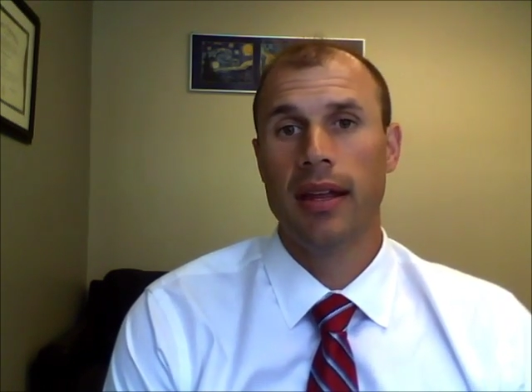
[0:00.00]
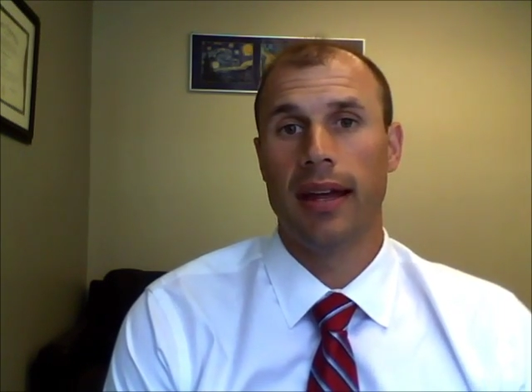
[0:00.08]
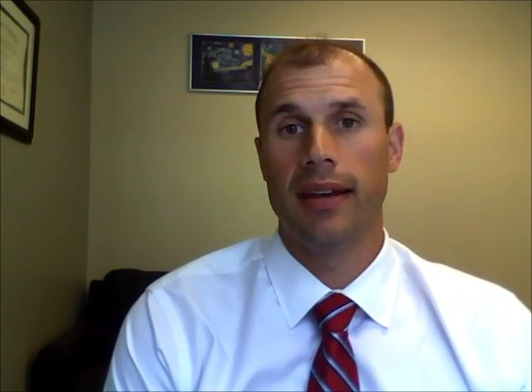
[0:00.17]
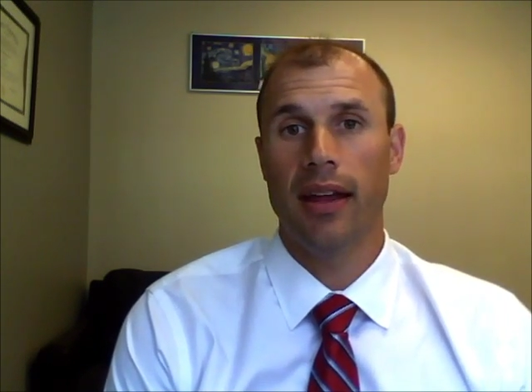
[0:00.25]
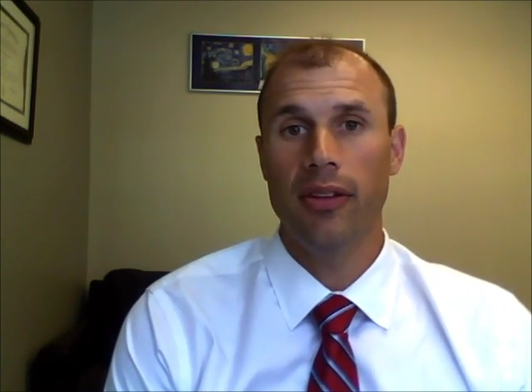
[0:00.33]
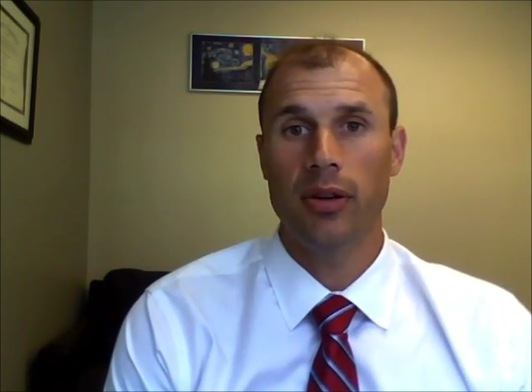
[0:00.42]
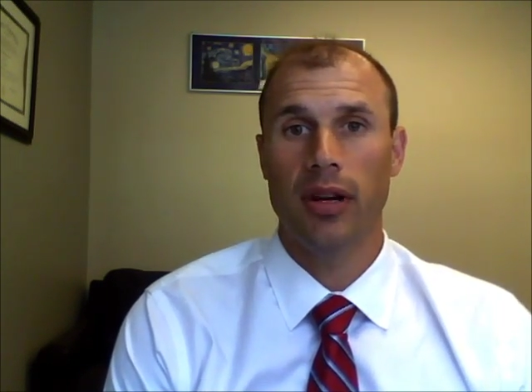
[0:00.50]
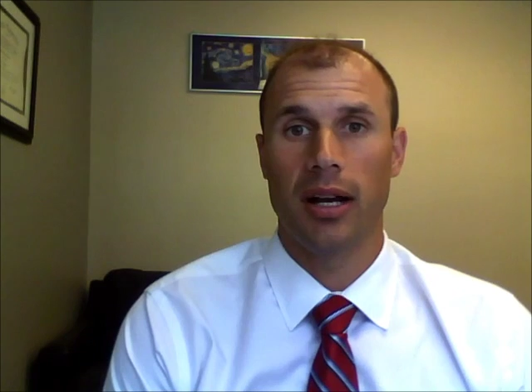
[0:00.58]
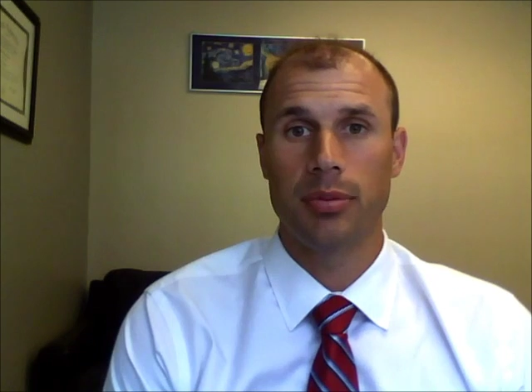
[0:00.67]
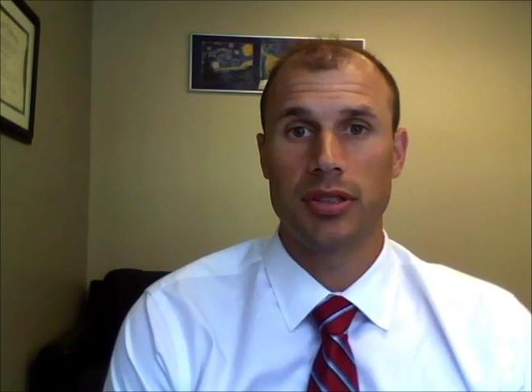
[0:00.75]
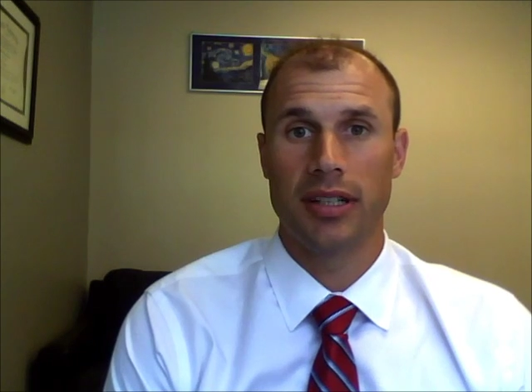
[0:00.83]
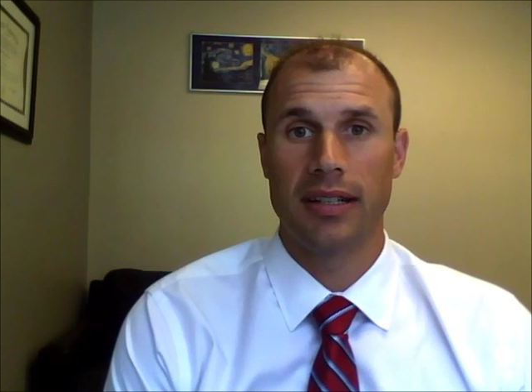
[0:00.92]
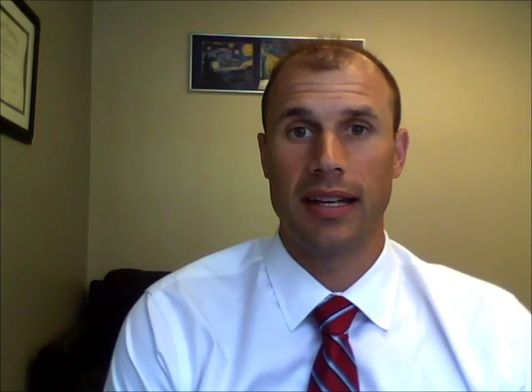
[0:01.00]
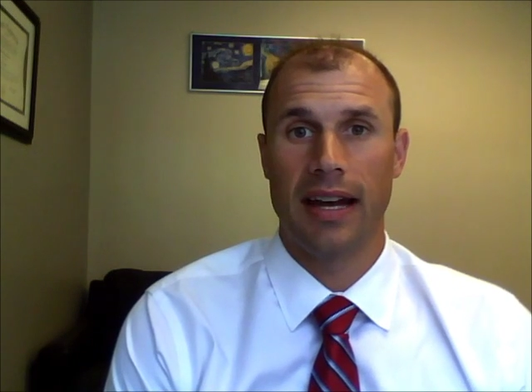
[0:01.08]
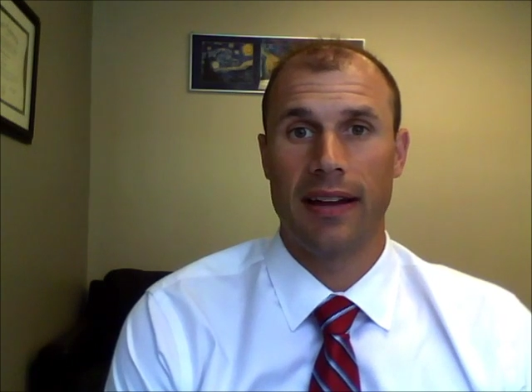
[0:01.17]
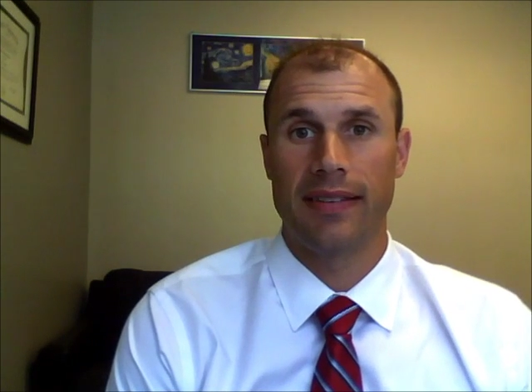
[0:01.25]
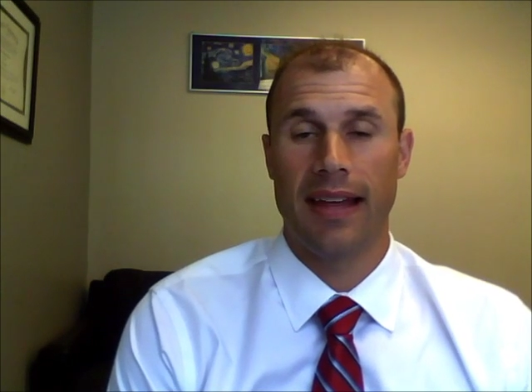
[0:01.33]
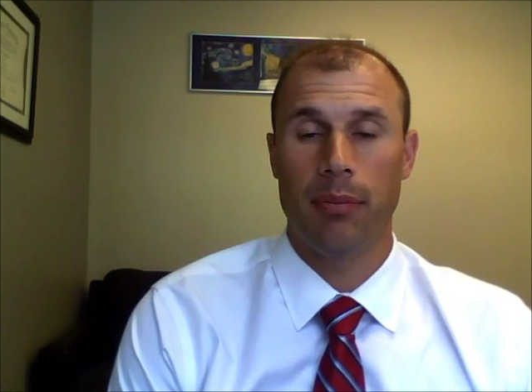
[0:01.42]
Another option
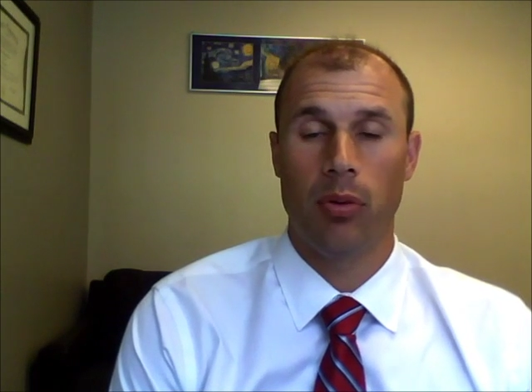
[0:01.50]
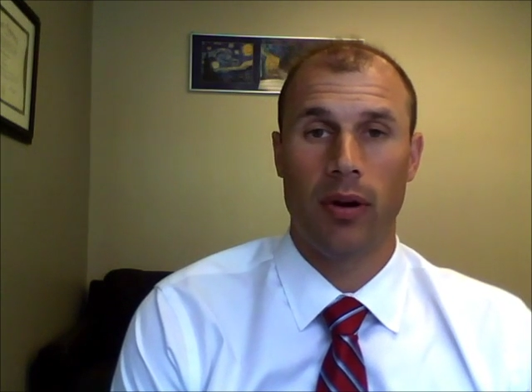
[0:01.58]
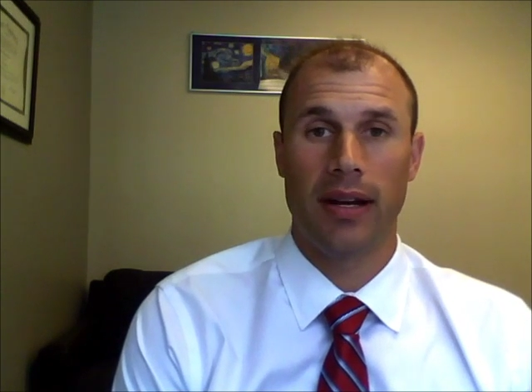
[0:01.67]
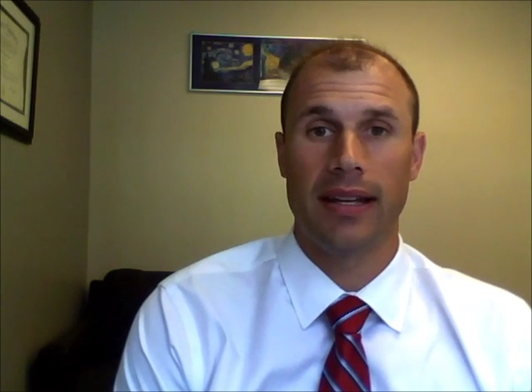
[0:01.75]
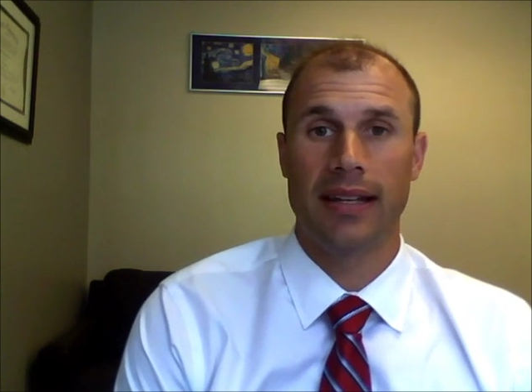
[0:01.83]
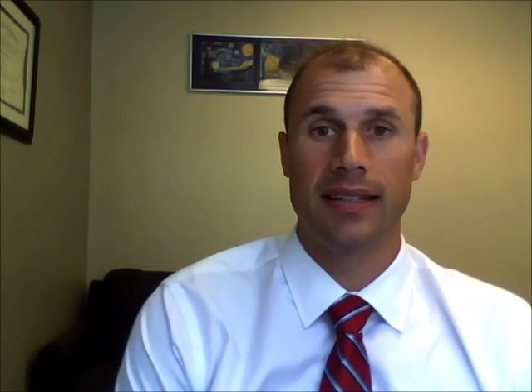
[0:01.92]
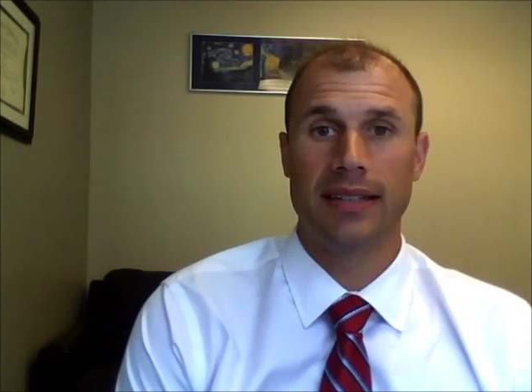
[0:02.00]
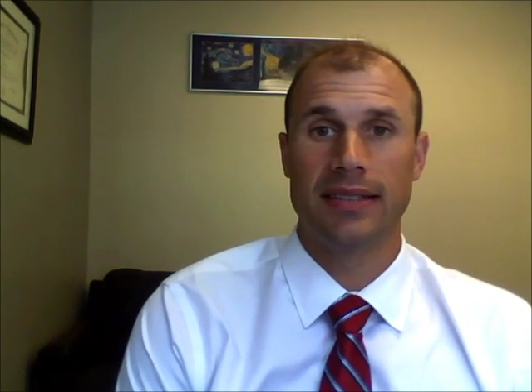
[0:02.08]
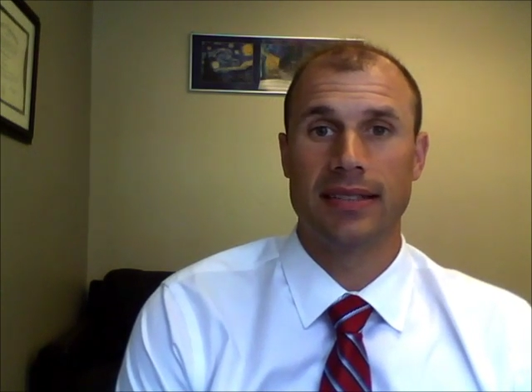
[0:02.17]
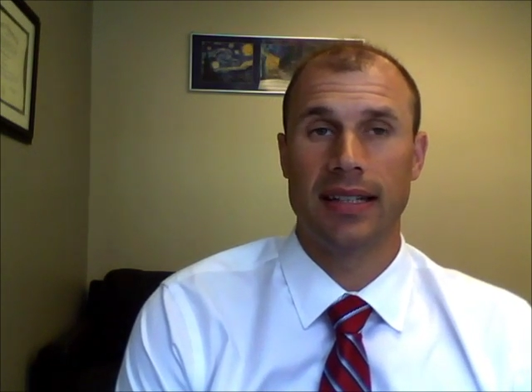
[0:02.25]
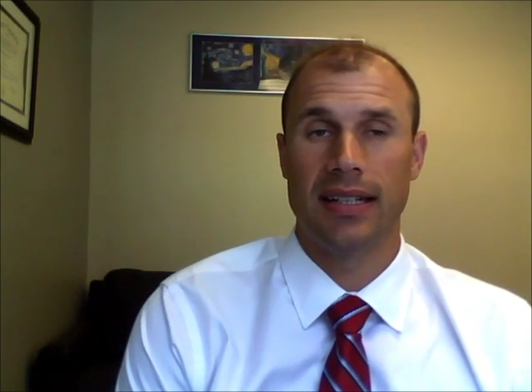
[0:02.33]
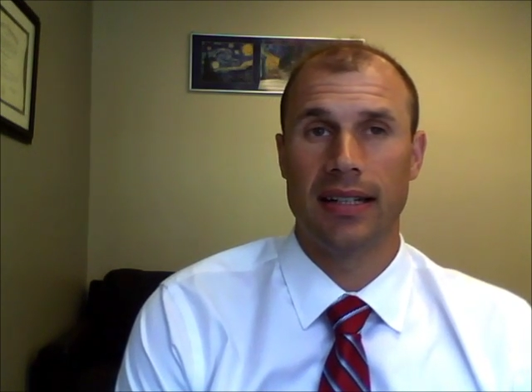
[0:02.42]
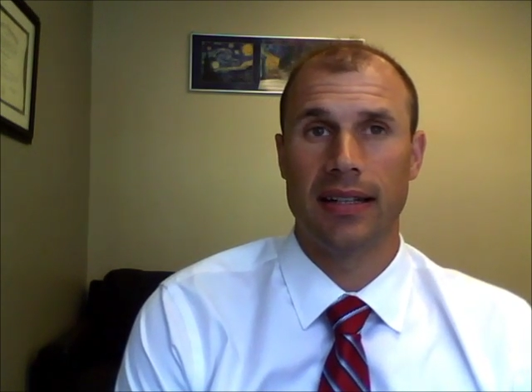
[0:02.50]
at that point is,